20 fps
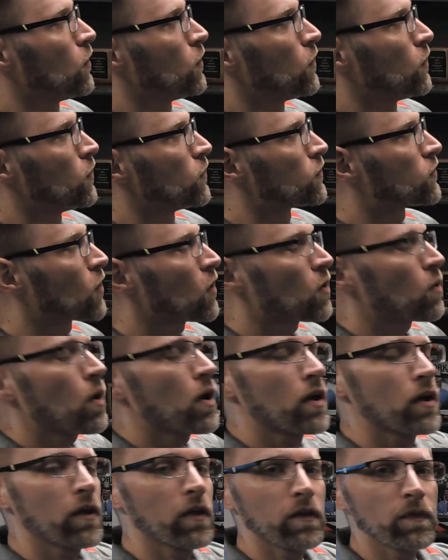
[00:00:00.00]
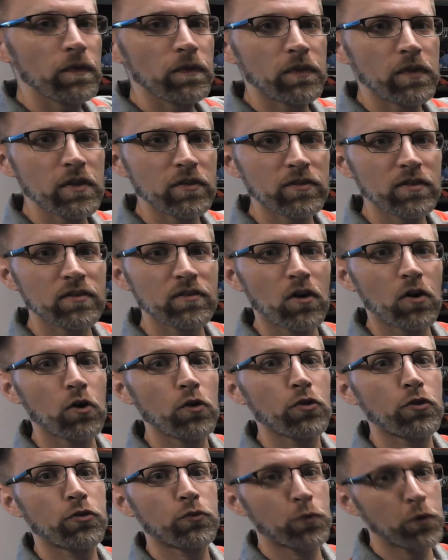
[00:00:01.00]
So this is our
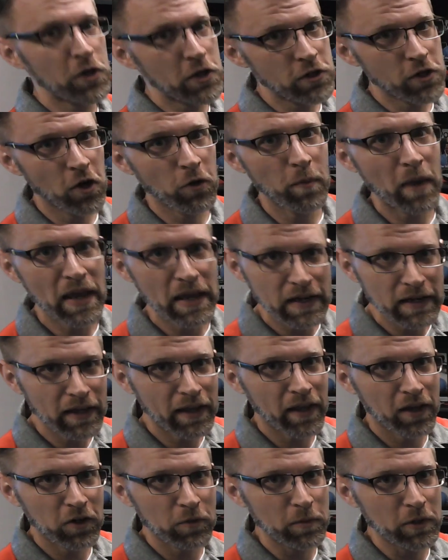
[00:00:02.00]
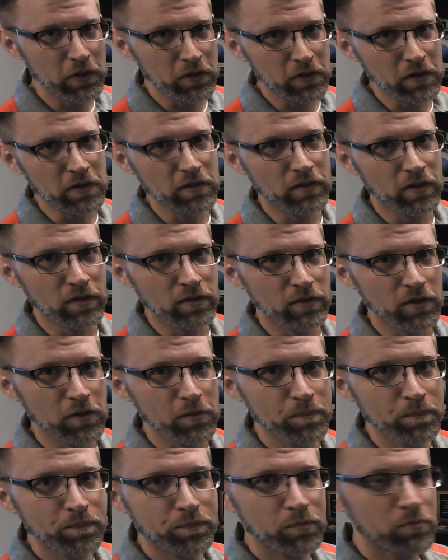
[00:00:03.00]
3-domain accountability system,